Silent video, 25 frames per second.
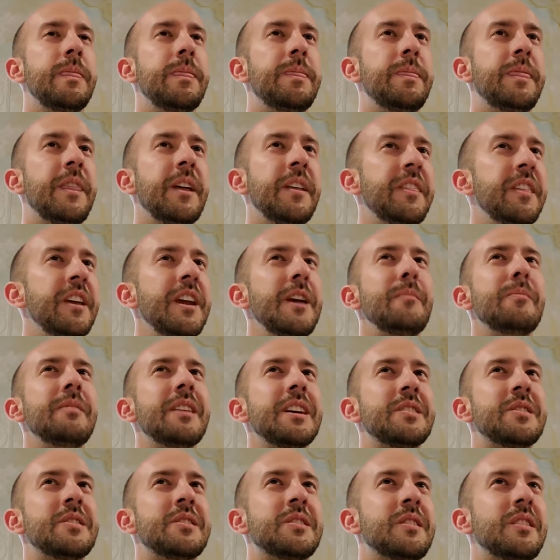the theme
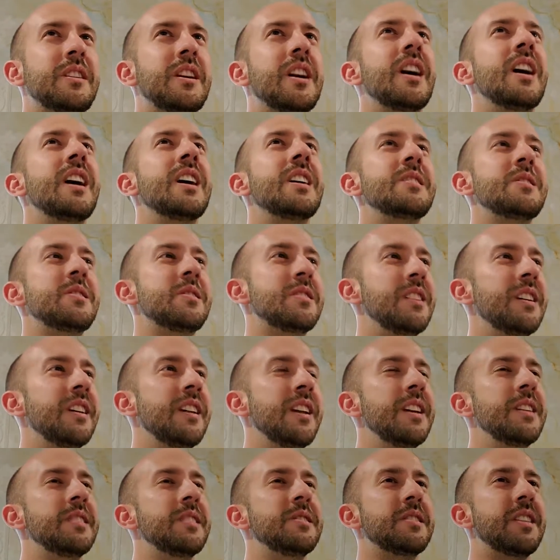that's constant
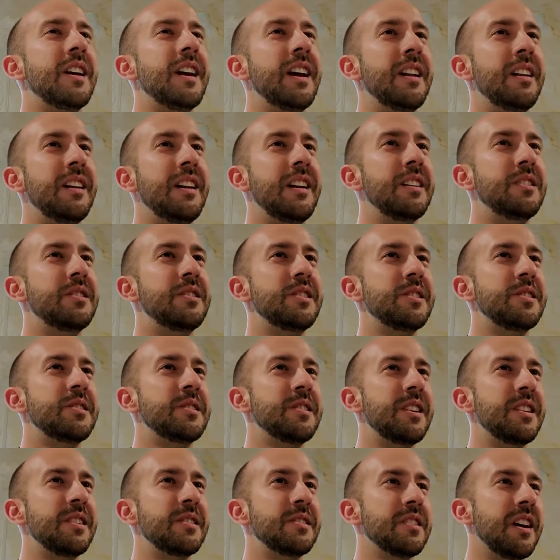is that it just
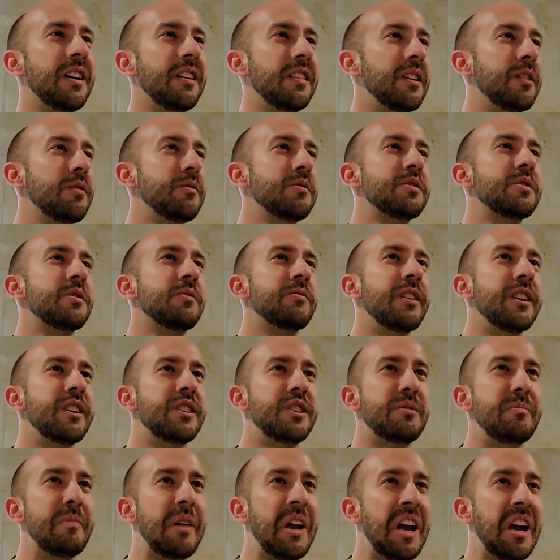says, like, there was a
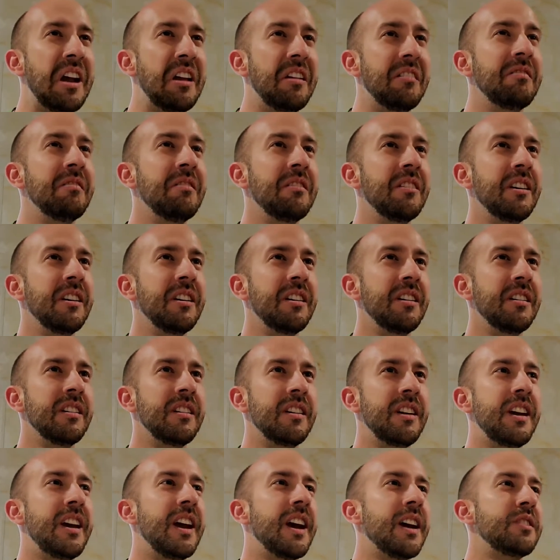rich man.
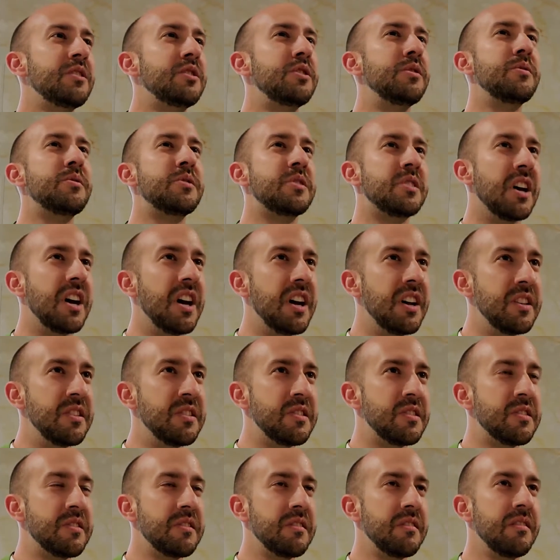He had 2
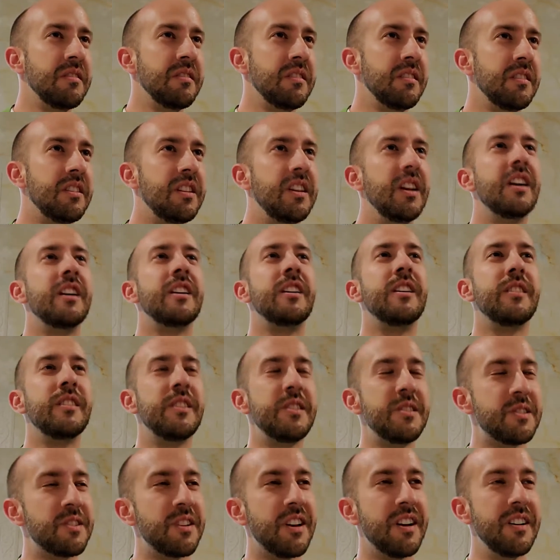sons. The younger of the
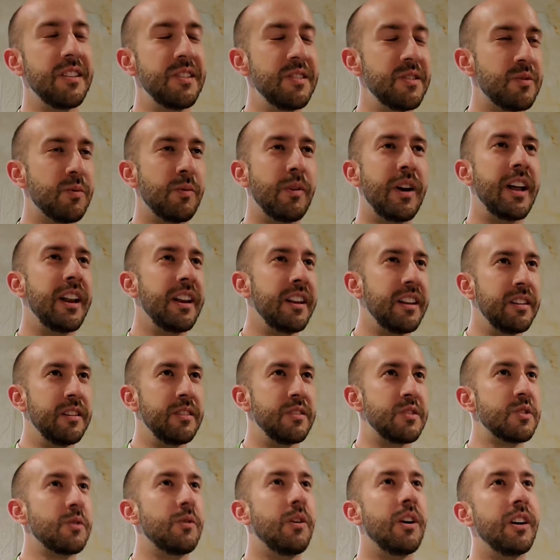sons went and
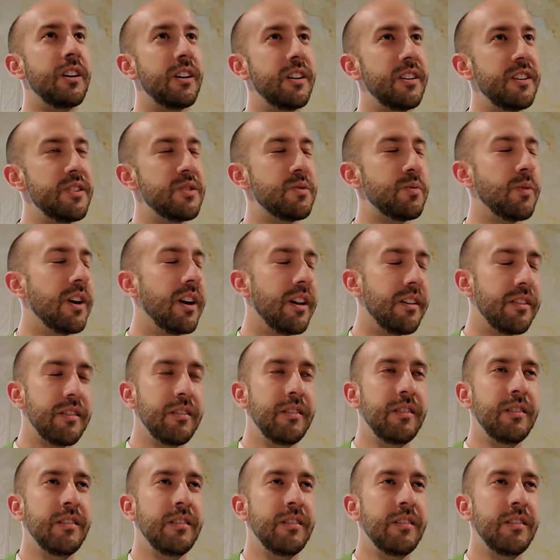squandered his wealth.